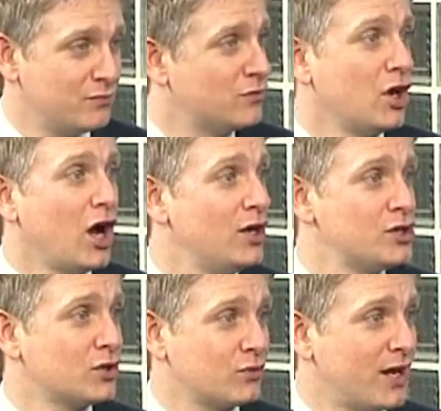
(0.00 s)

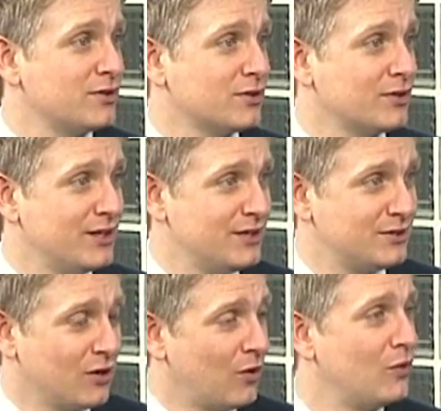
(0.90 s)
Dodge Chrysler
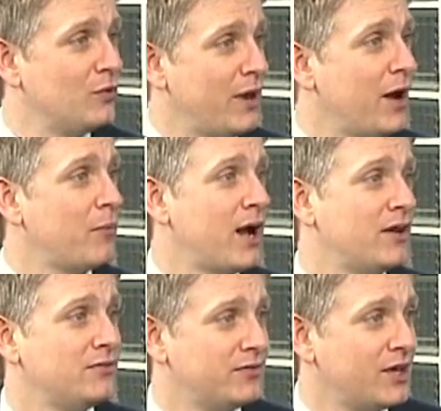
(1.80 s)
is owned now
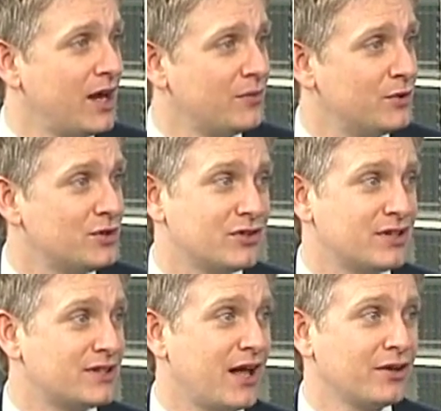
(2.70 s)
by Fiat, which is an
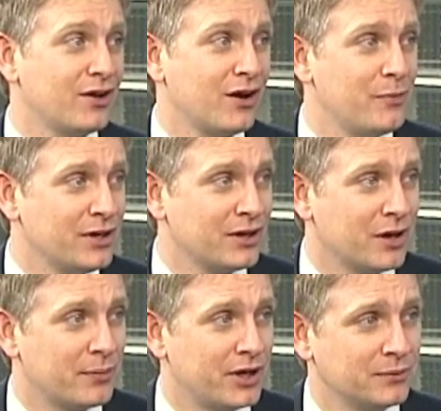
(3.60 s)
Italian car making
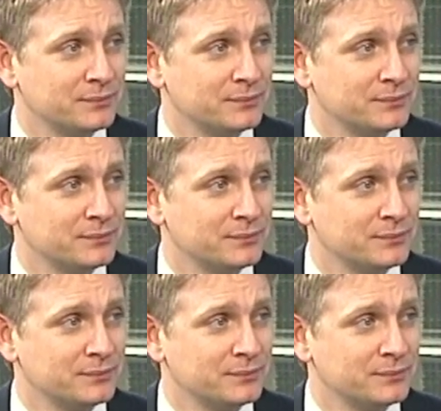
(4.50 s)
company.